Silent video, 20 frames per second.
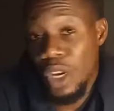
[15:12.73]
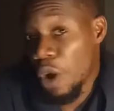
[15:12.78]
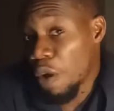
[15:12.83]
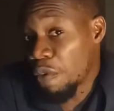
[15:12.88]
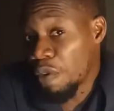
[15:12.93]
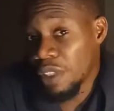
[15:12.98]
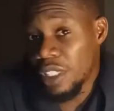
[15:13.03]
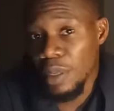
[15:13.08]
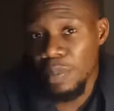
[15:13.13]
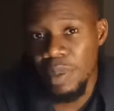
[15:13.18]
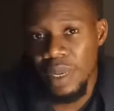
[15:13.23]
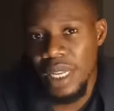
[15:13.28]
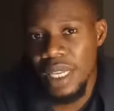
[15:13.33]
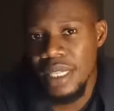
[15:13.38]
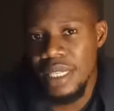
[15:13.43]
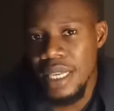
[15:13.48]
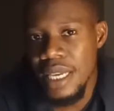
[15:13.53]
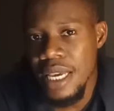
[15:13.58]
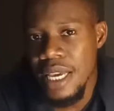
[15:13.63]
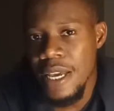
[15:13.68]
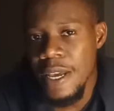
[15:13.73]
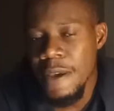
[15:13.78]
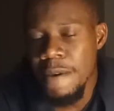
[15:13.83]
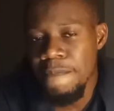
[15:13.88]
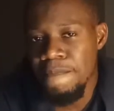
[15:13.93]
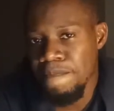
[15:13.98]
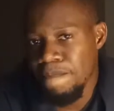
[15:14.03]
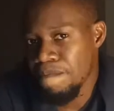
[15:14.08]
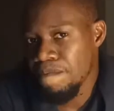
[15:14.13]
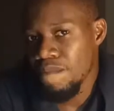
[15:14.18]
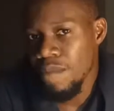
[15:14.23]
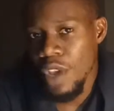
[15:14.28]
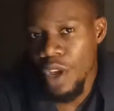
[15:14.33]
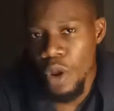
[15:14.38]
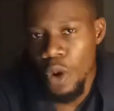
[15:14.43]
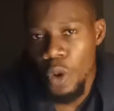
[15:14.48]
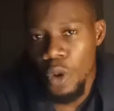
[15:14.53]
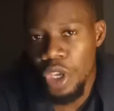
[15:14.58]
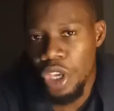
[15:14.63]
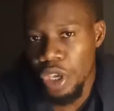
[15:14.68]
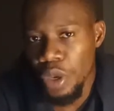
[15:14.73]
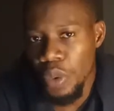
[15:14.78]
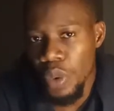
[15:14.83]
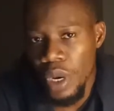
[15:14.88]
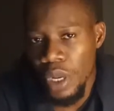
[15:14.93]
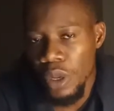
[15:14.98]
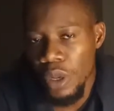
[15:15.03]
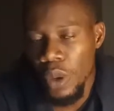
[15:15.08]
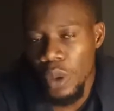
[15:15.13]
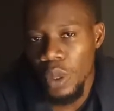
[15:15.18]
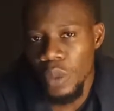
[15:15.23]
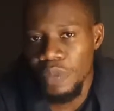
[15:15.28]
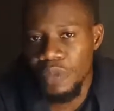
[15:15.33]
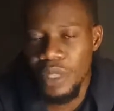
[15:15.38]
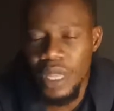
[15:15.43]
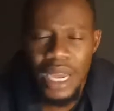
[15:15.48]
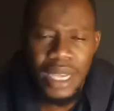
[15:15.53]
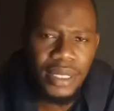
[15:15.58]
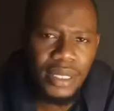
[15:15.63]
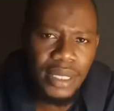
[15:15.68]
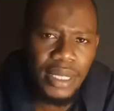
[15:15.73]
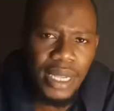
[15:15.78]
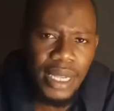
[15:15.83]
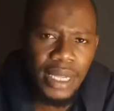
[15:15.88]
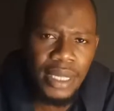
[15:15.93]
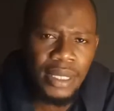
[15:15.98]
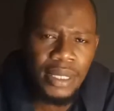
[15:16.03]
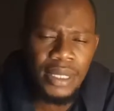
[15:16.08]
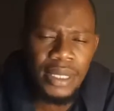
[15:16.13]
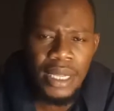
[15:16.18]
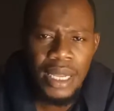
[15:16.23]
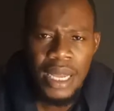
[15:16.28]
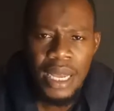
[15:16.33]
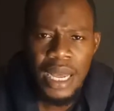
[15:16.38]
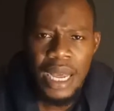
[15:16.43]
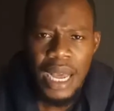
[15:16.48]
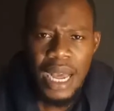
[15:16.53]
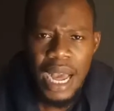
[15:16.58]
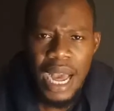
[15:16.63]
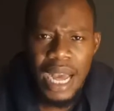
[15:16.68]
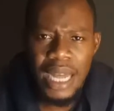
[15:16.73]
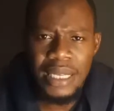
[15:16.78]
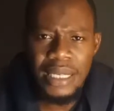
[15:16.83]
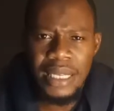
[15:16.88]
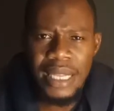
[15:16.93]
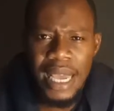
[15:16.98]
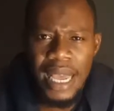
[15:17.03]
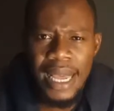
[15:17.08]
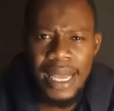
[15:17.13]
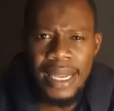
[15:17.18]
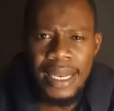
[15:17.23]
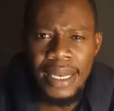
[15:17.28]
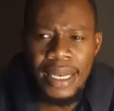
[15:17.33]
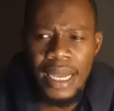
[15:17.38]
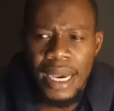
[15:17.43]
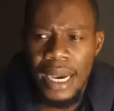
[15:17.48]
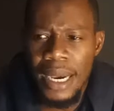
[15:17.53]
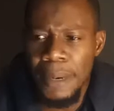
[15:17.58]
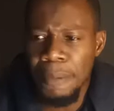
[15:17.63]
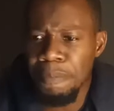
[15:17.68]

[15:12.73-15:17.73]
comfortability, cue and all of those things. And then